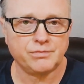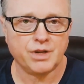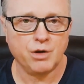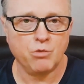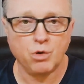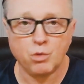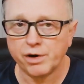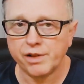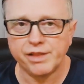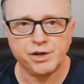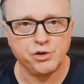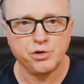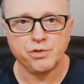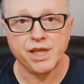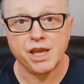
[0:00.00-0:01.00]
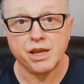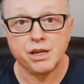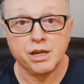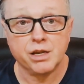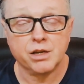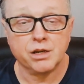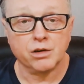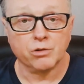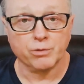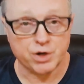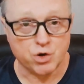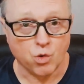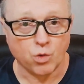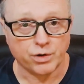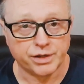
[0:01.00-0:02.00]
Well, what do? They
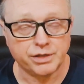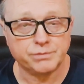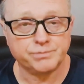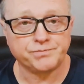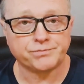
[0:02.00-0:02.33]
record it